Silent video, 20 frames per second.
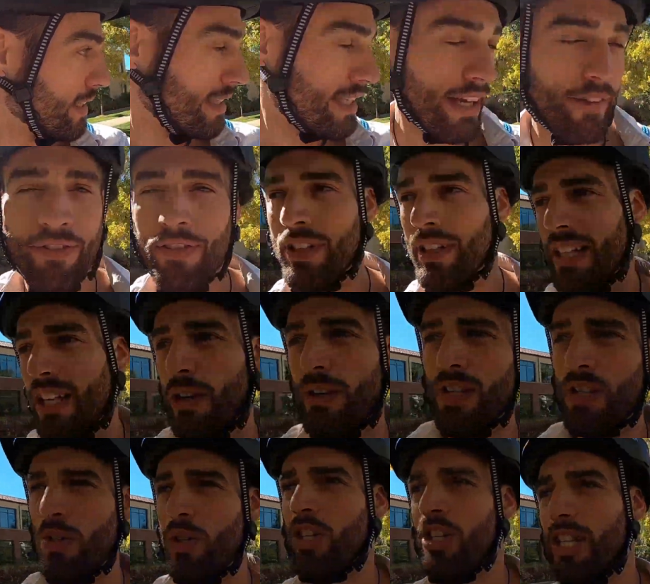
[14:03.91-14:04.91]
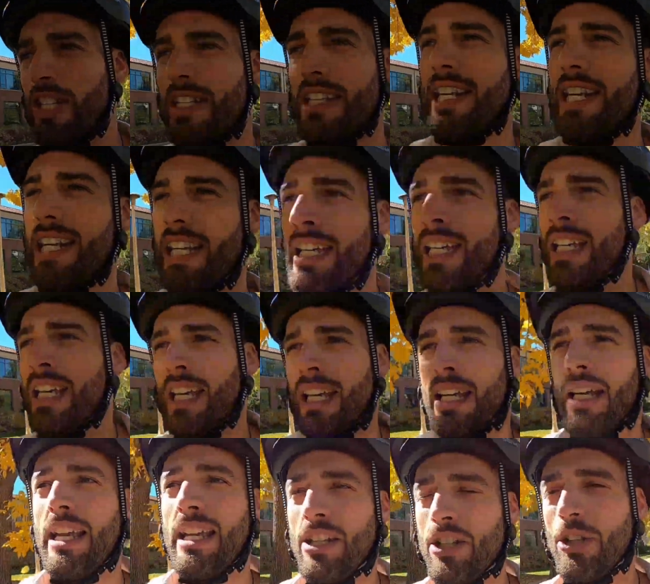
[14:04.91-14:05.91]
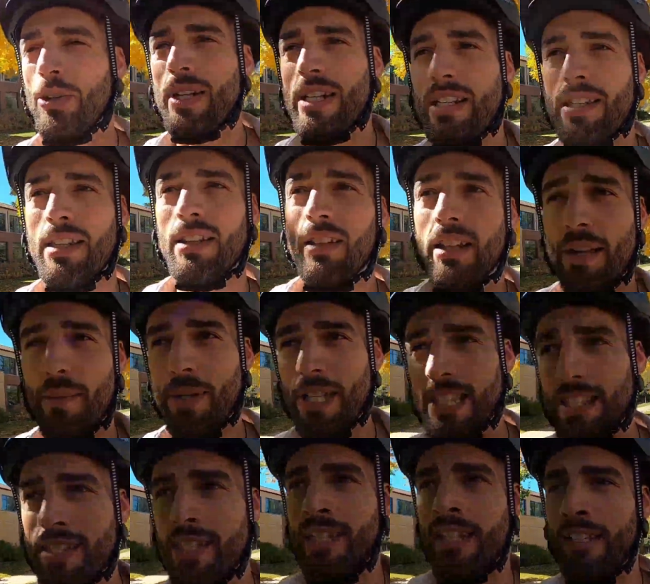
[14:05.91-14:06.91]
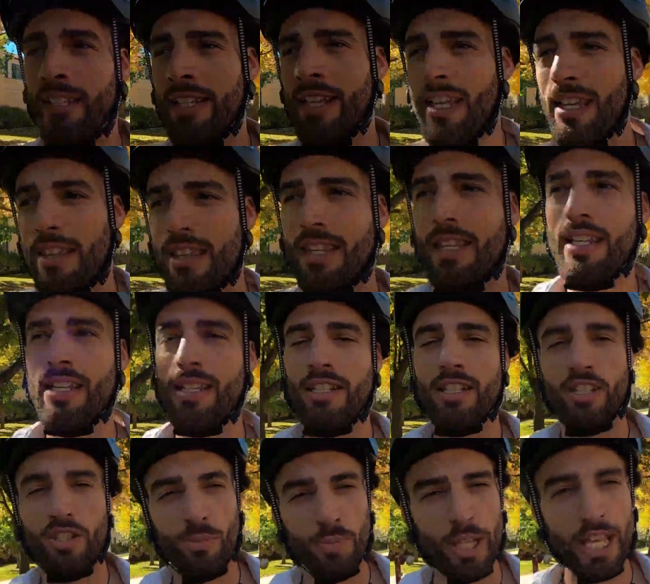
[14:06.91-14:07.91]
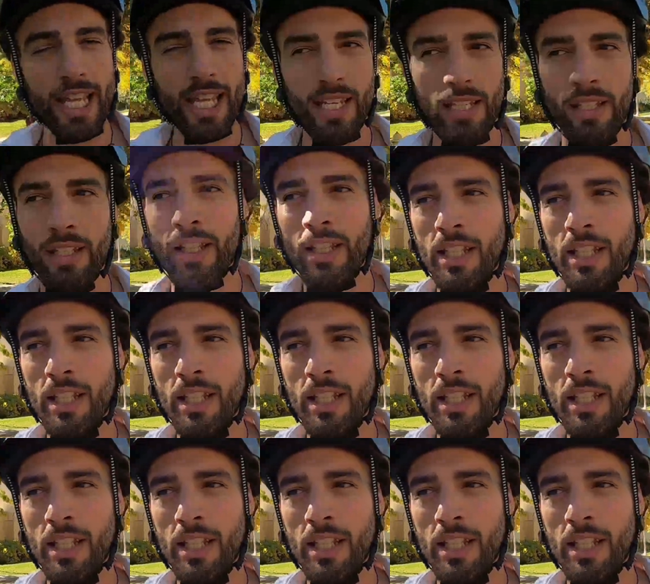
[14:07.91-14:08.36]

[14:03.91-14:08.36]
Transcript: definitely you could increase the limits in the display